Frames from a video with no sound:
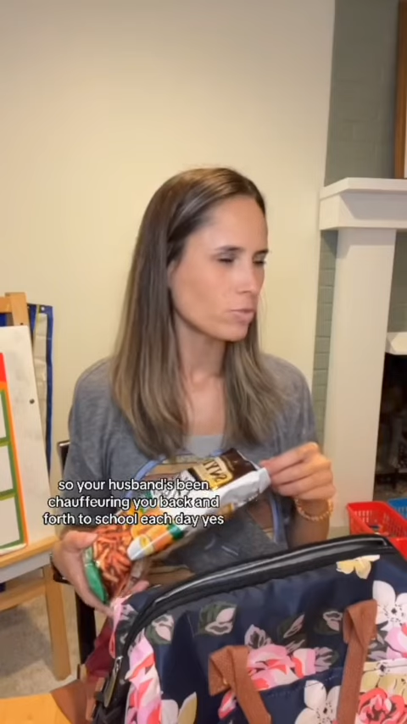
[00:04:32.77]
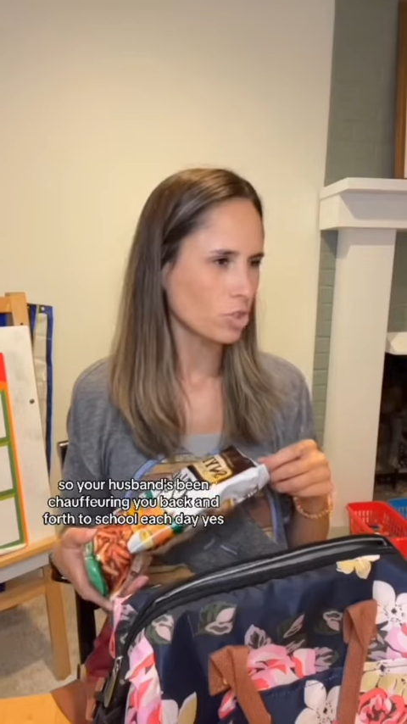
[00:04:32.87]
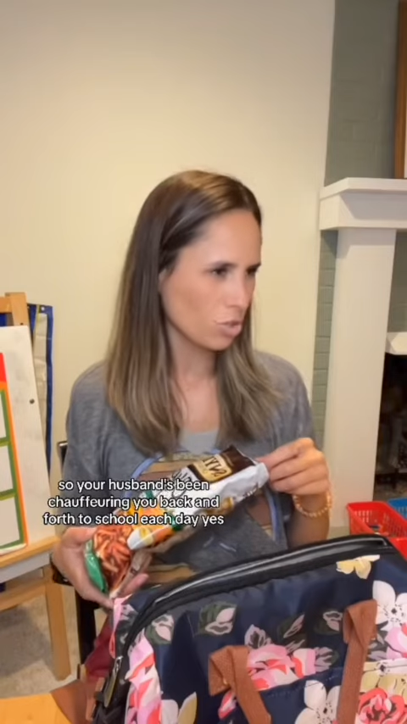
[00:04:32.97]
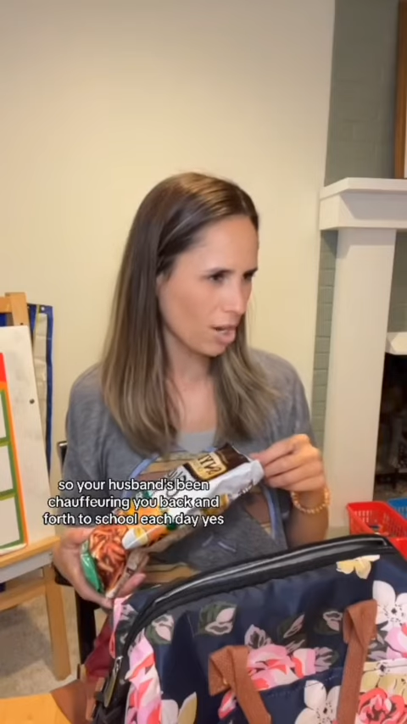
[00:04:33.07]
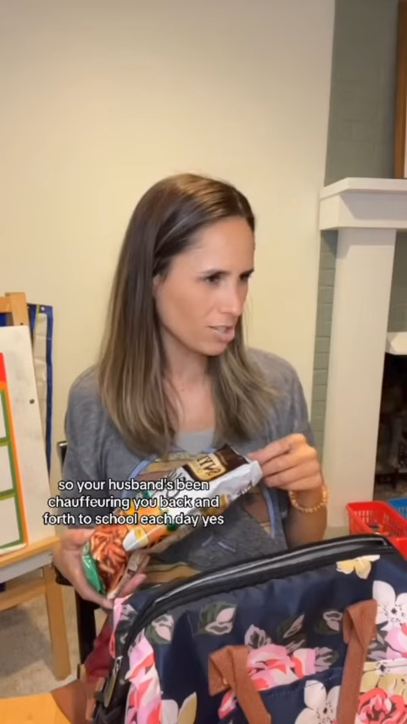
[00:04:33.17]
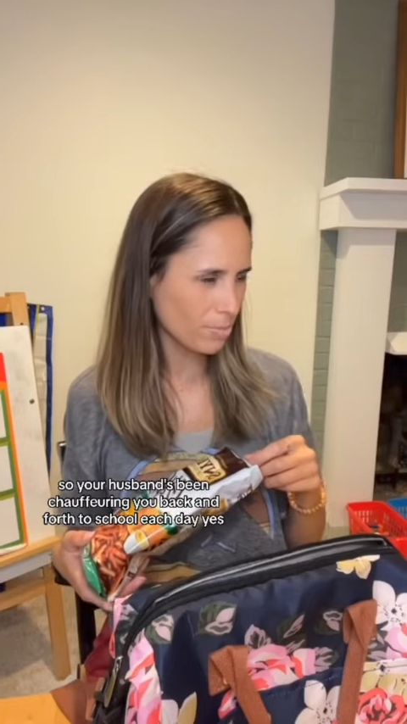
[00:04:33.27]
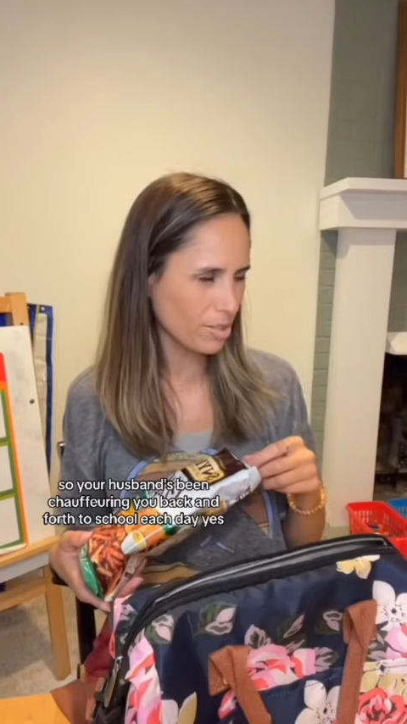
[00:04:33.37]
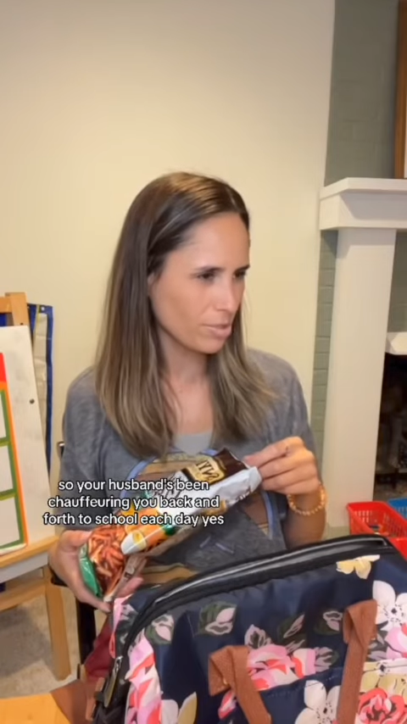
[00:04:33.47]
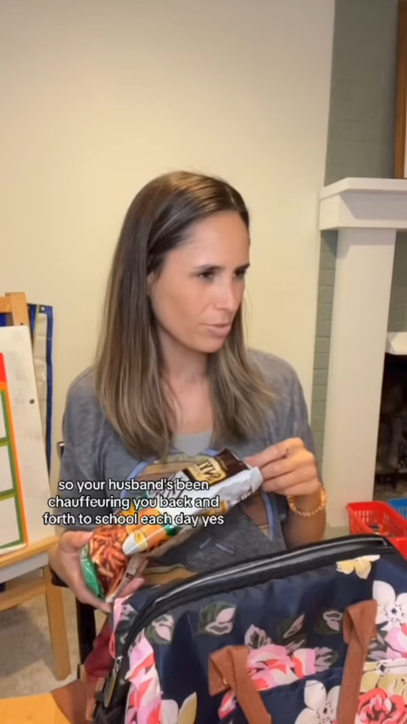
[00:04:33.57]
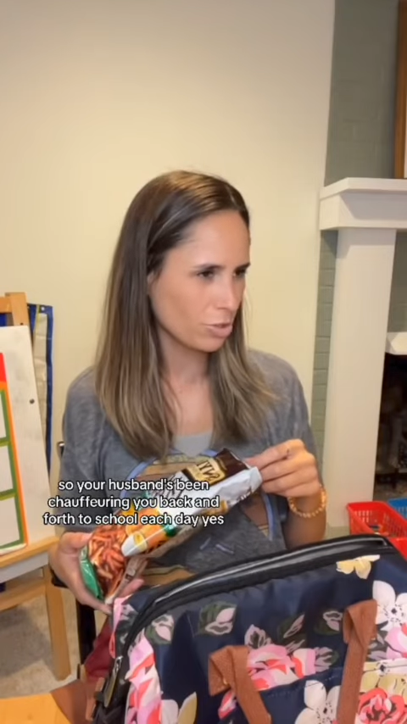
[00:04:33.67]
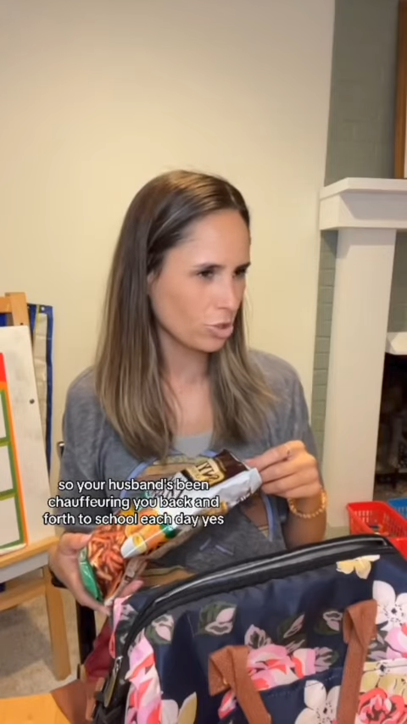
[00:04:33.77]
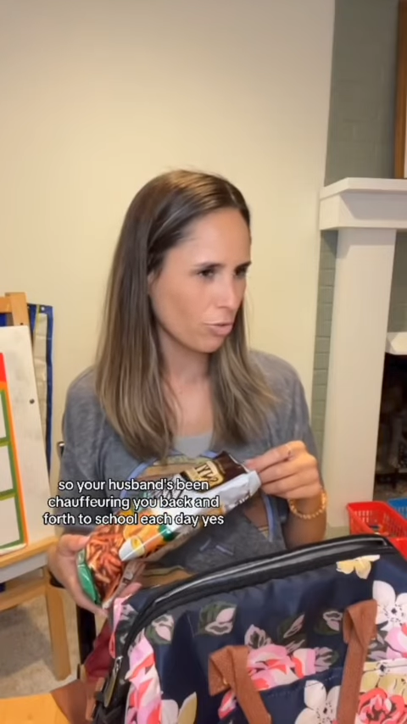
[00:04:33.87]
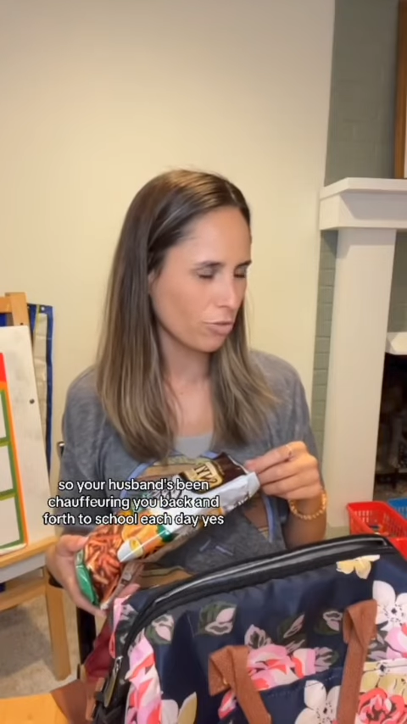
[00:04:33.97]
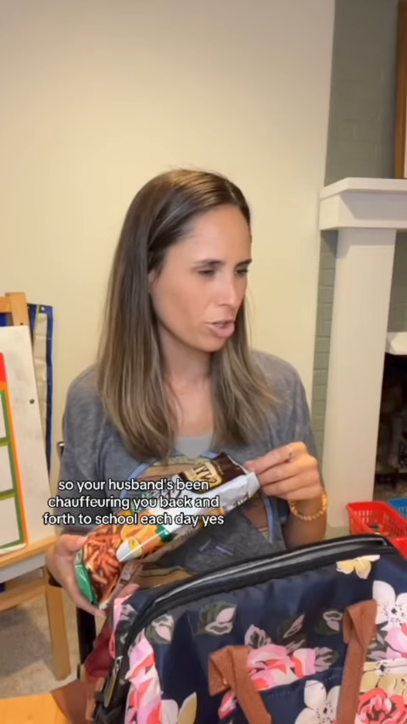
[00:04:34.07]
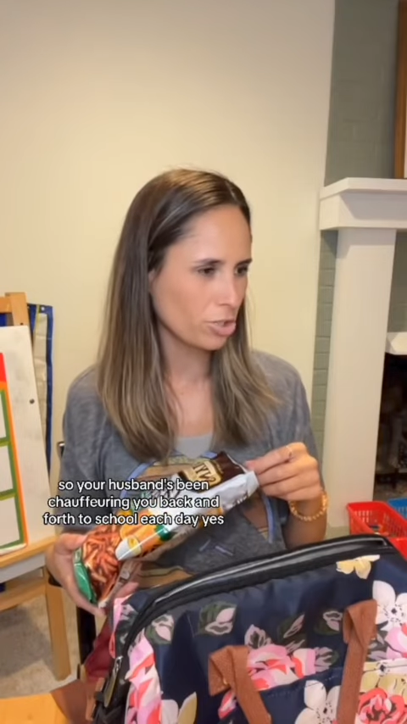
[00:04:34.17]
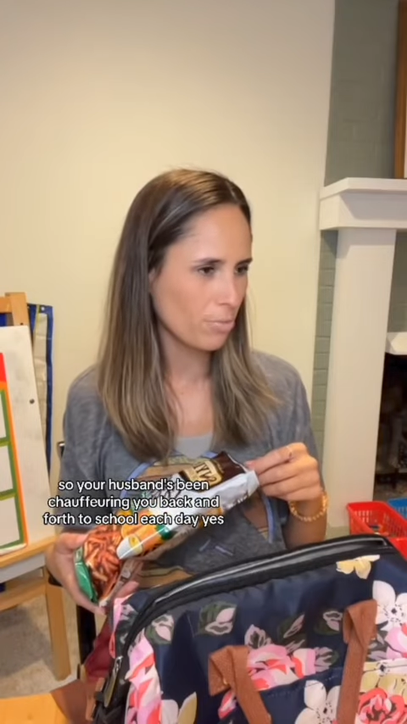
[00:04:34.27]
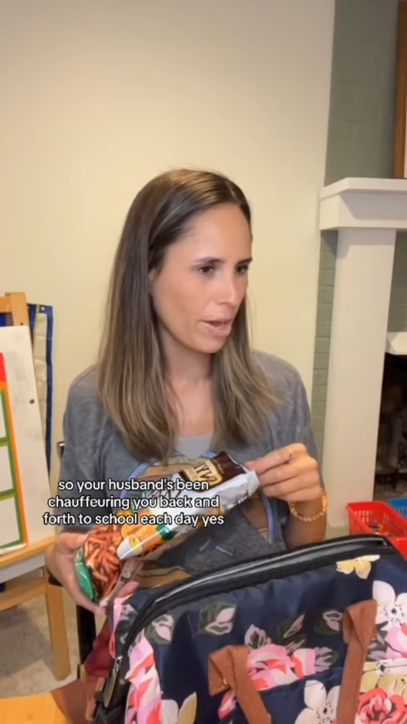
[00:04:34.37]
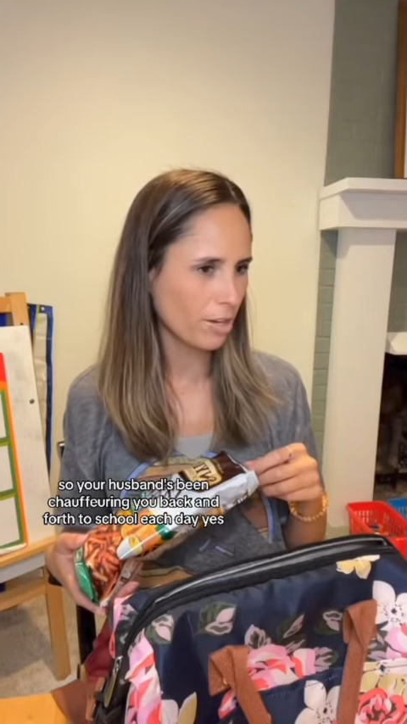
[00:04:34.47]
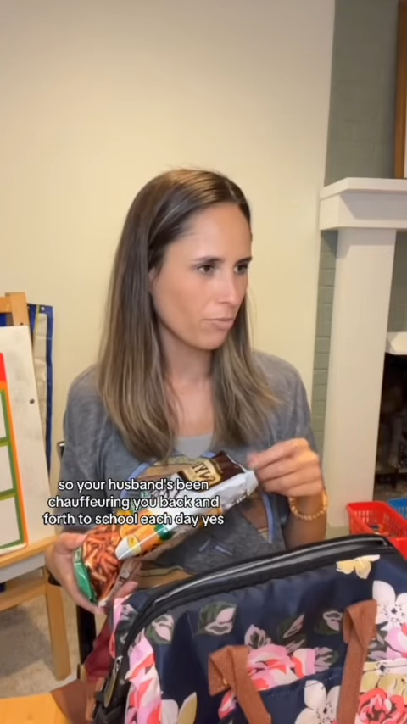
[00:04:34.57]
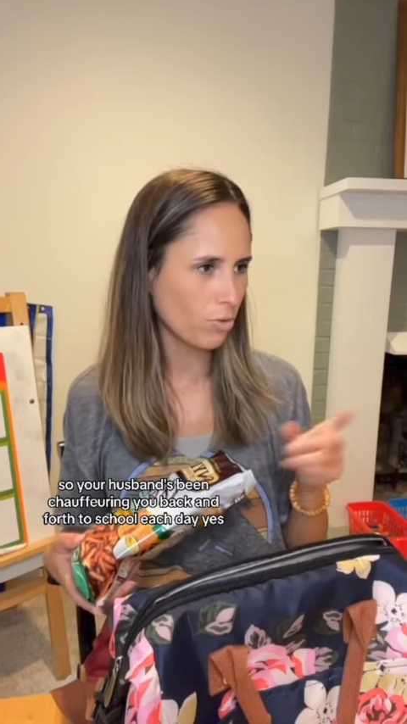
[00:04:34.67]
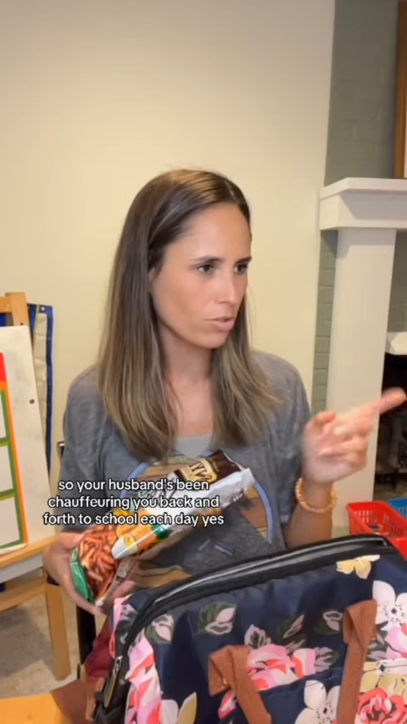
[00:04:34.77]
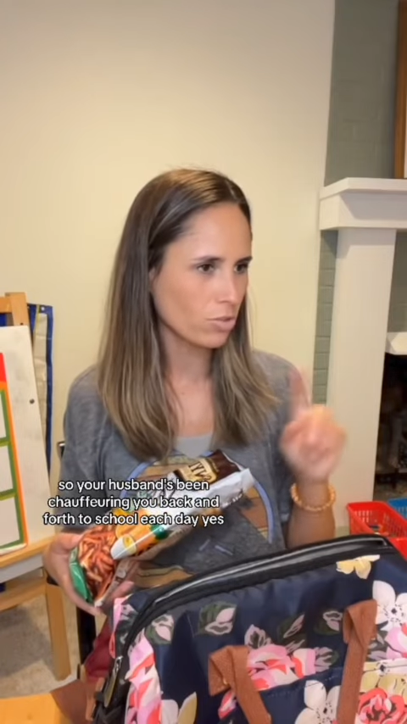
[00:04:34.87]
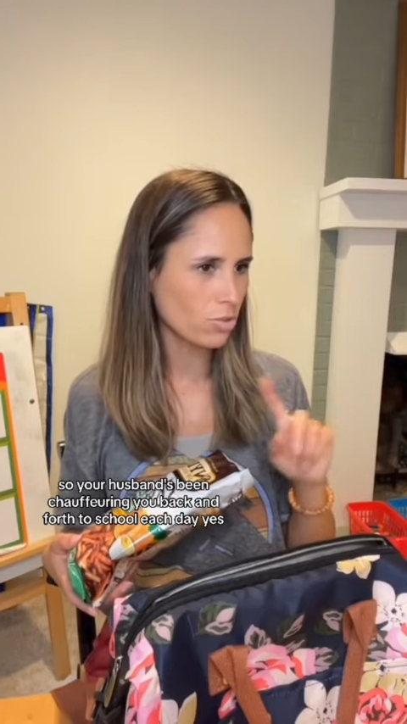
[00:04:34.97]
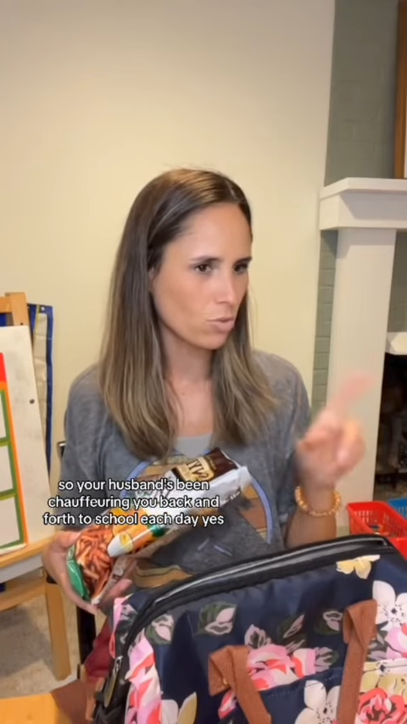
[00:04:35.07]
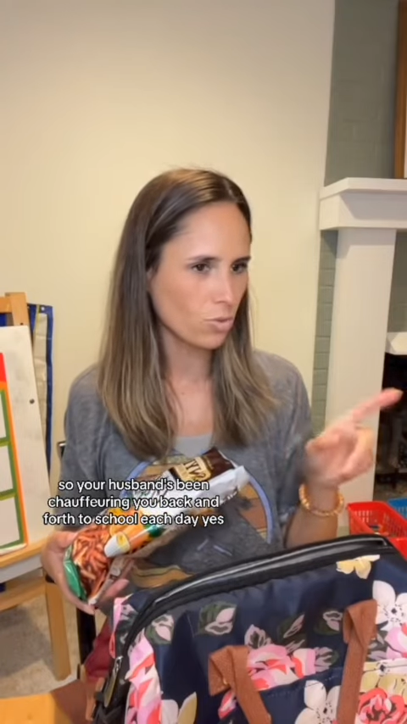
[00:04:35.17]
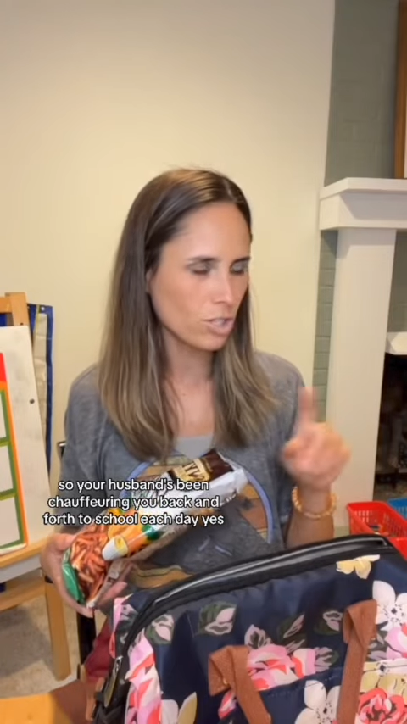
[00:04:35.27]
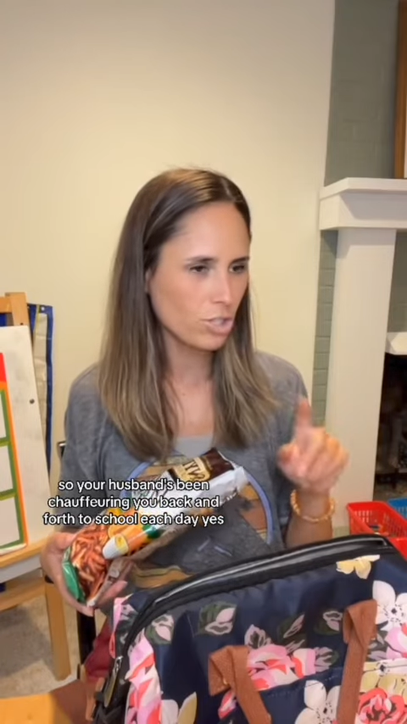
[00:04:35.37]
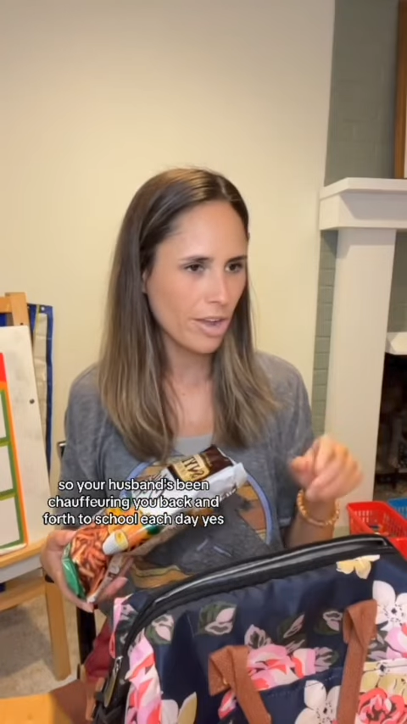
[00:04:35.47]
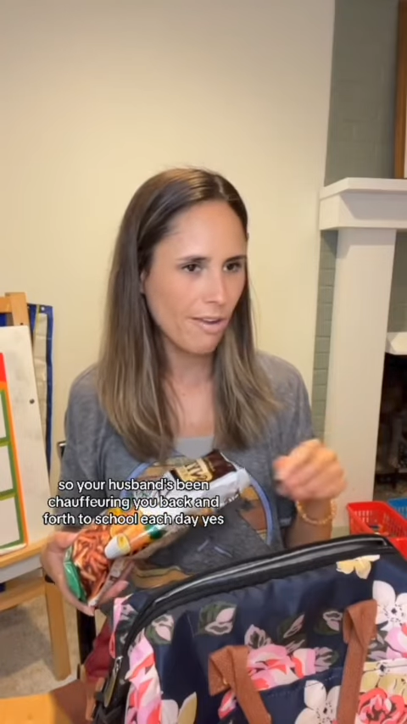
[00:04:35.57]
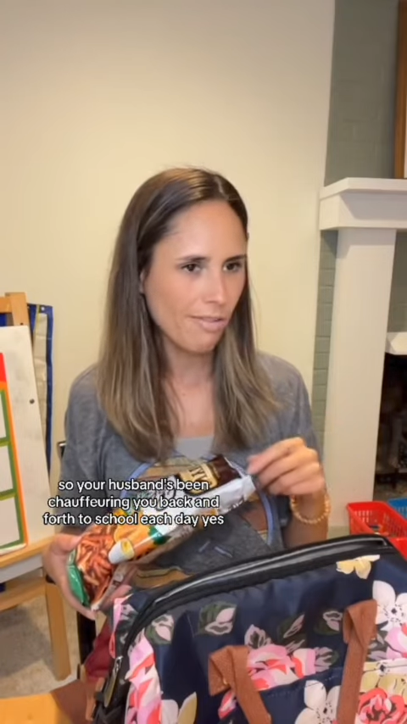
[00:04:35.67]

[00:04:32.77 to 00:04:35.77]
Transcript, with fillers: So your husband's been chauffeuring you back and forth to school each day?